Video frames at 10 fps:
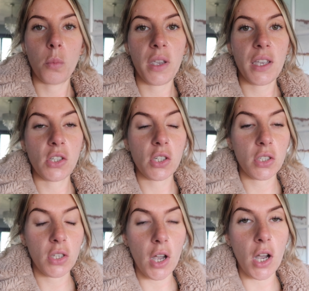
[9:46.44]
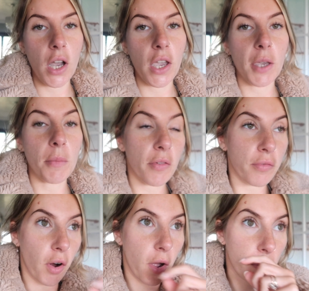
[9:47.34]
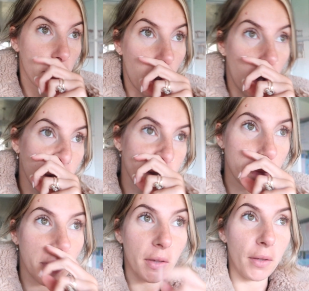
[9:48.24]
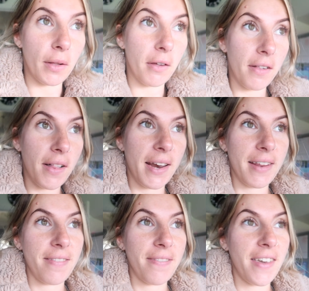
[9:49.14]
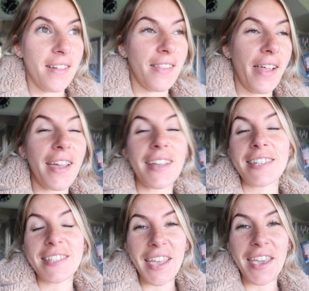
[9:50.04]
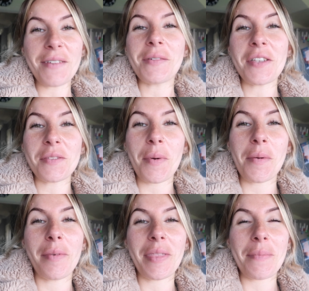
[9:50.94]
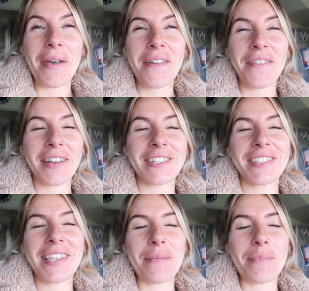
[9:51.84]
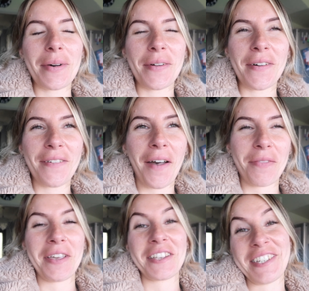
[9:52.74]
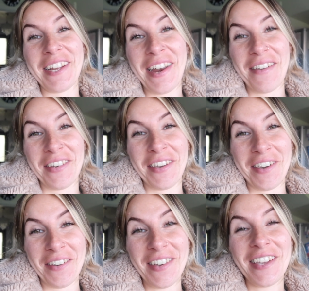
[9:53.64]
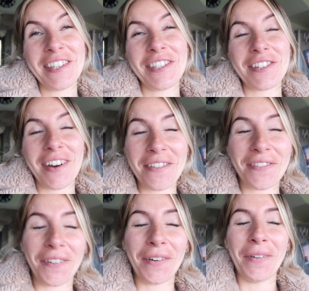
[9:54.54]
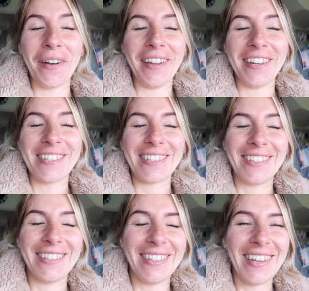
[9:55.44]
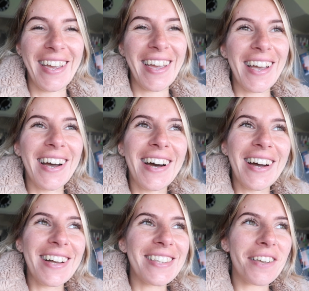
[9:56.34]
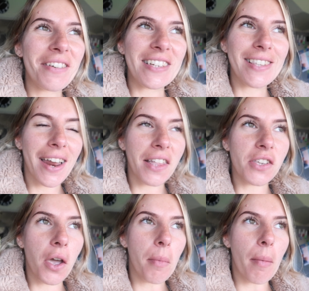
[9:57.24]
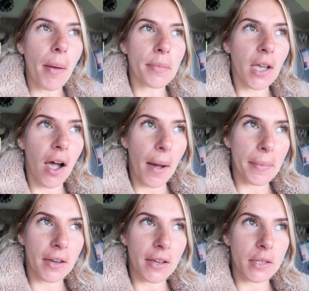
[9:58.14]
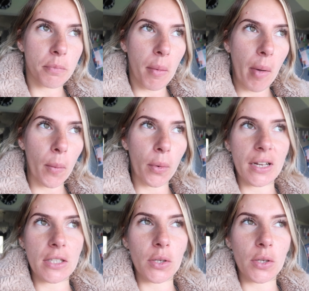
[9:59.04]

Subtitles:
We just got home from the hospital, and I feel like today was probably the perfect example of how things can never go straightforward. So we decided to go in my mum's car because my mum wanted